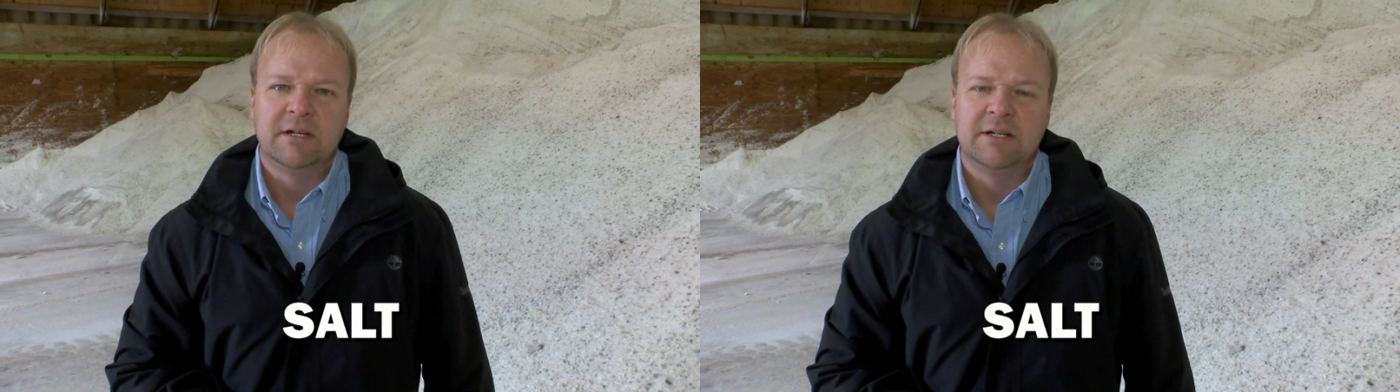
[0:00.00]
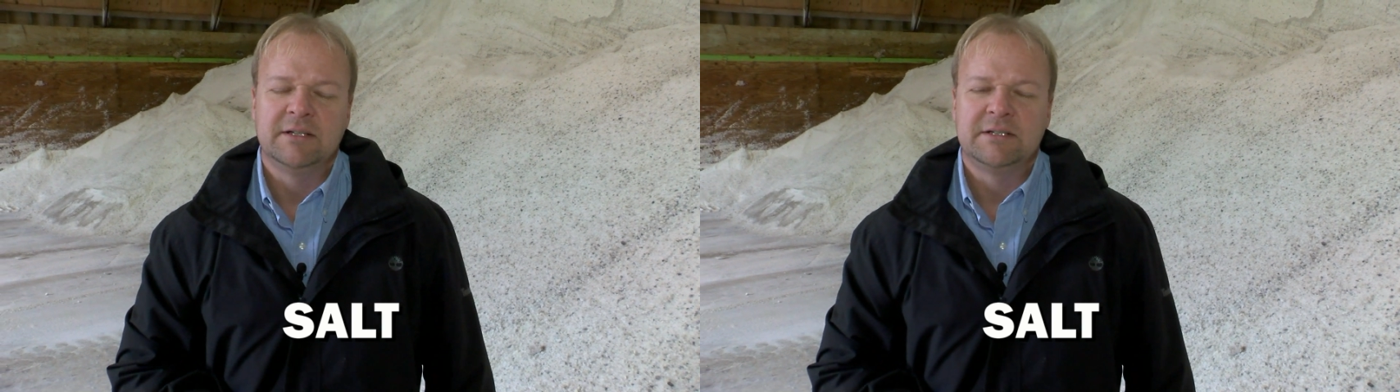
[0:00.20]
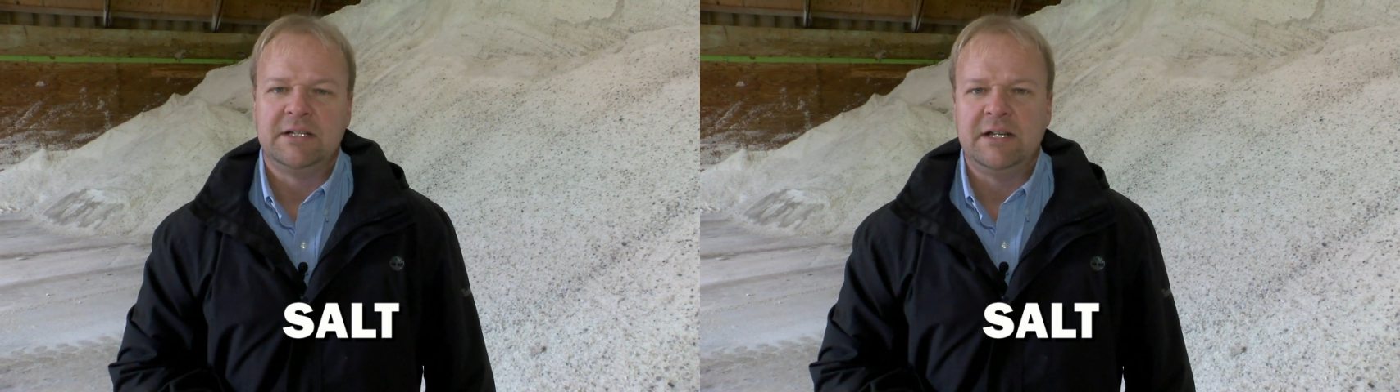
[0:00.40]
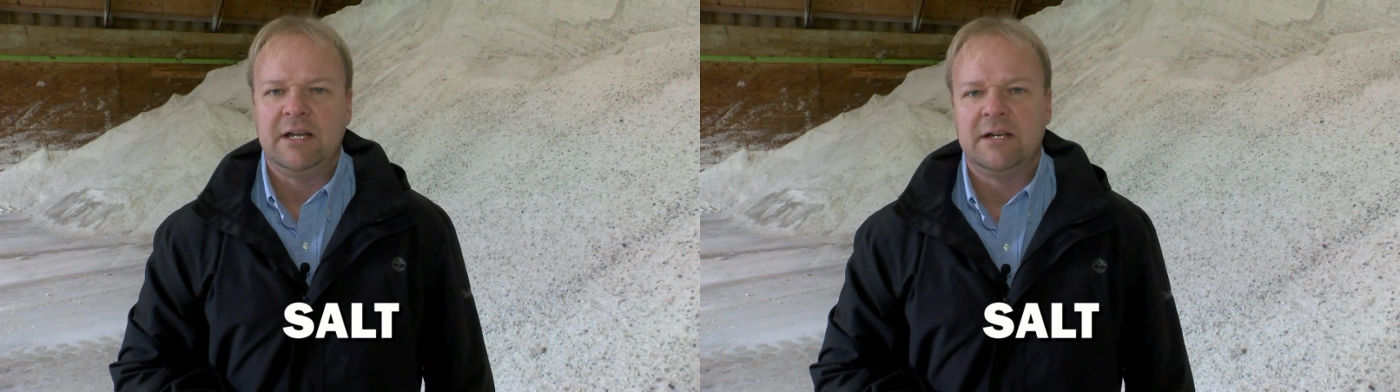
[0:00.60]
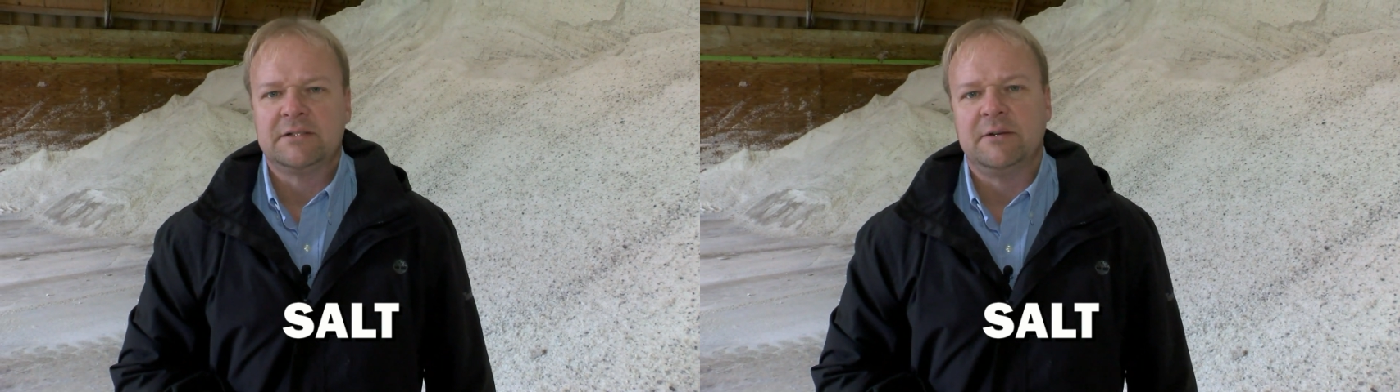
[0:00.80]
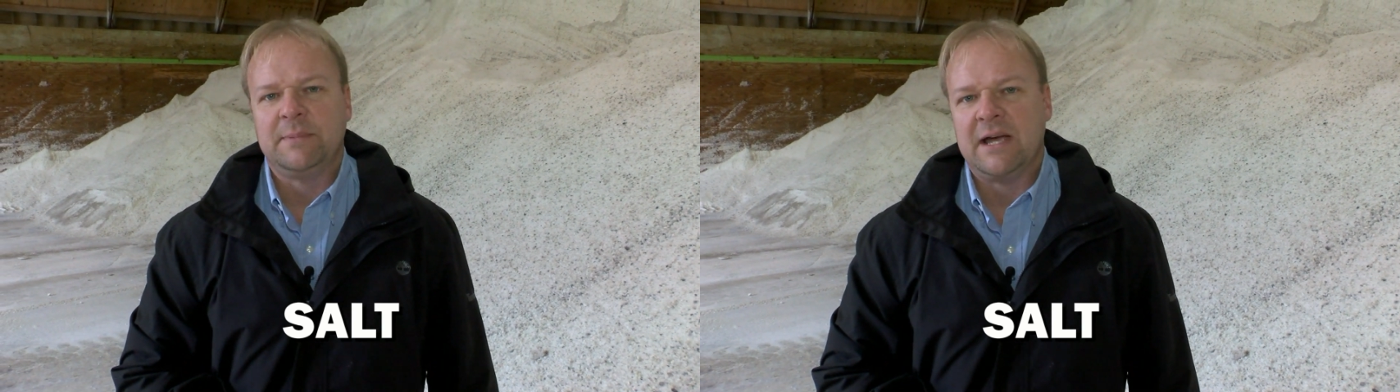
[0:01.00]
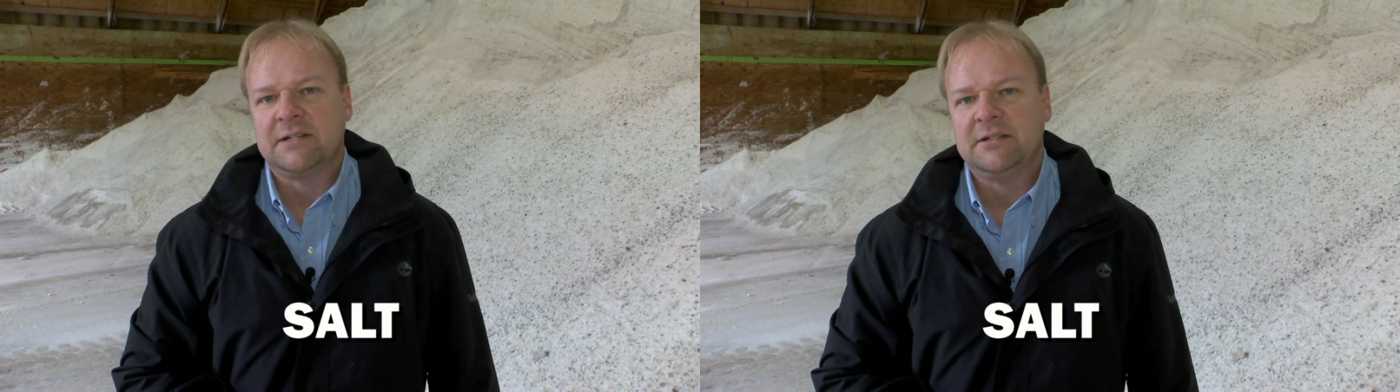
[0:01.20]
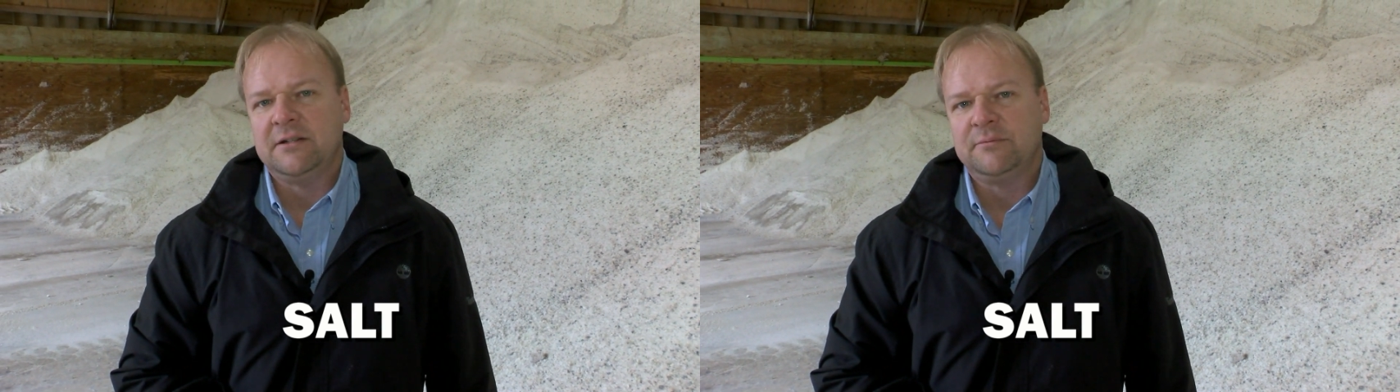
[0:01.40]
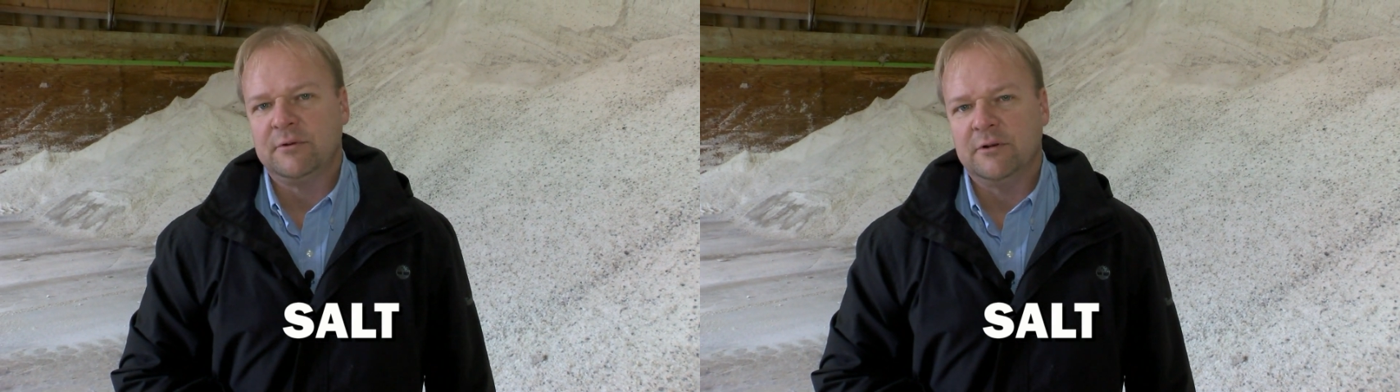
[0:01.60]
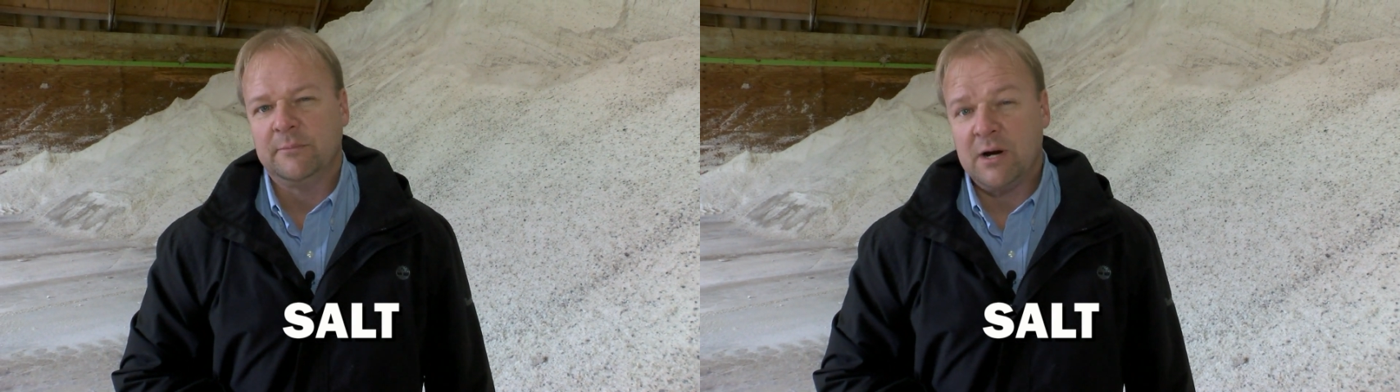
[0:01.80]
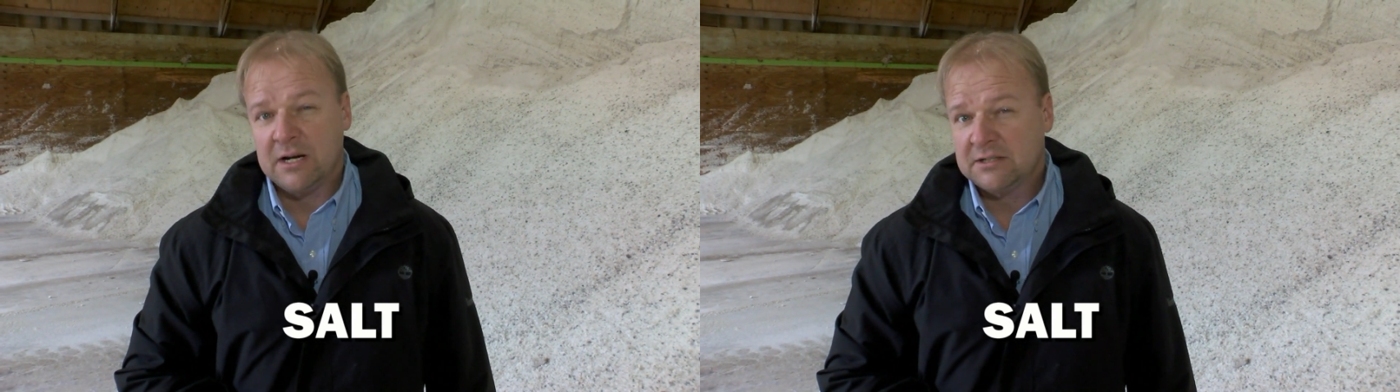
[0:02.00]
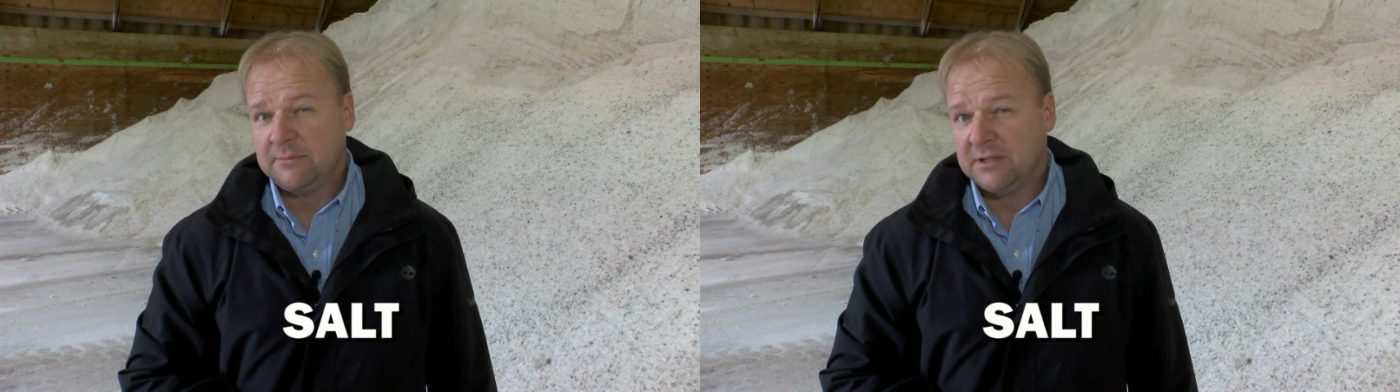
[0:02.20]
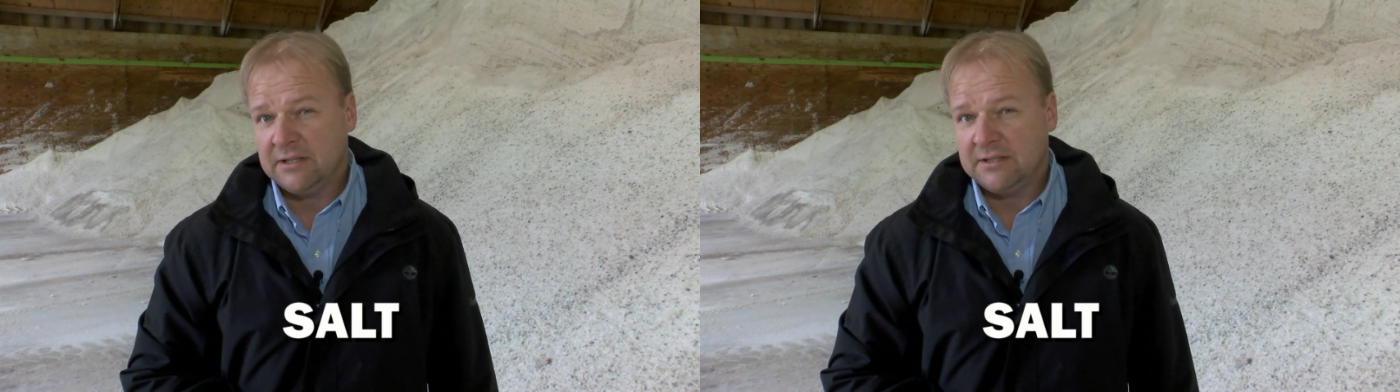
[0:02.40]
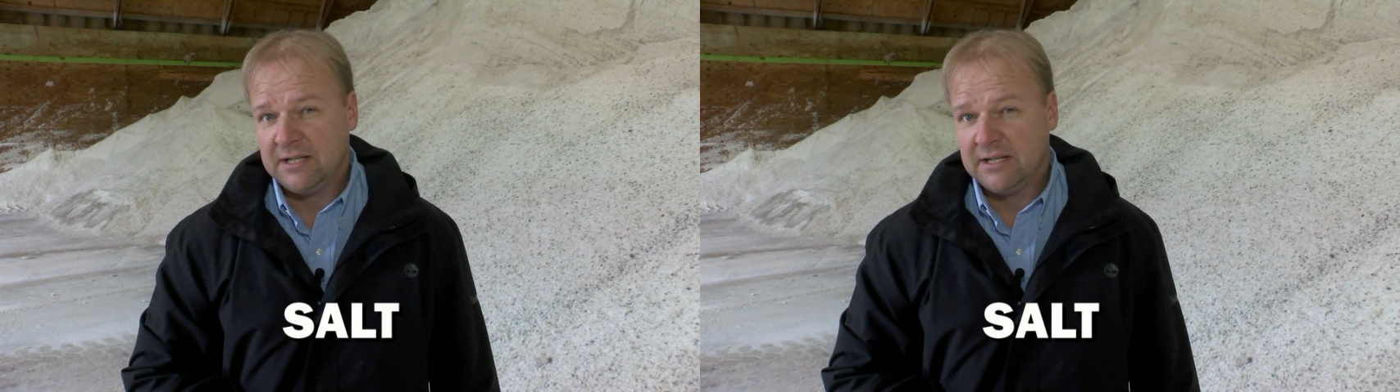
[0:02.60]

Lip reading: The city has capacity for approximately